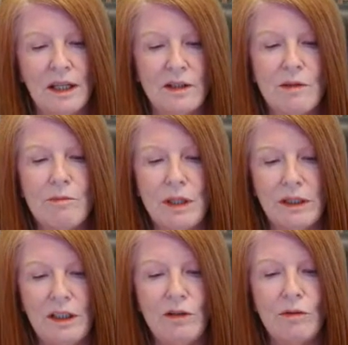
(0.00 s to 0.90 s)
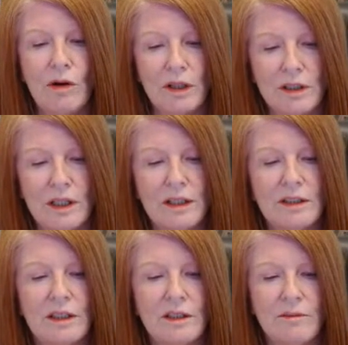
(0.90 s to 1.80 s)
and the many who are
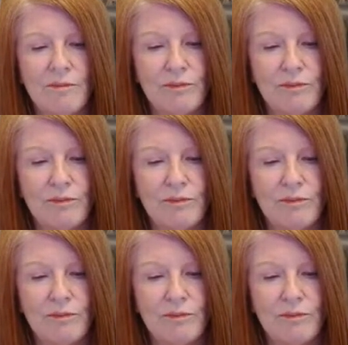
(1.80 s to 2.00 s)
connected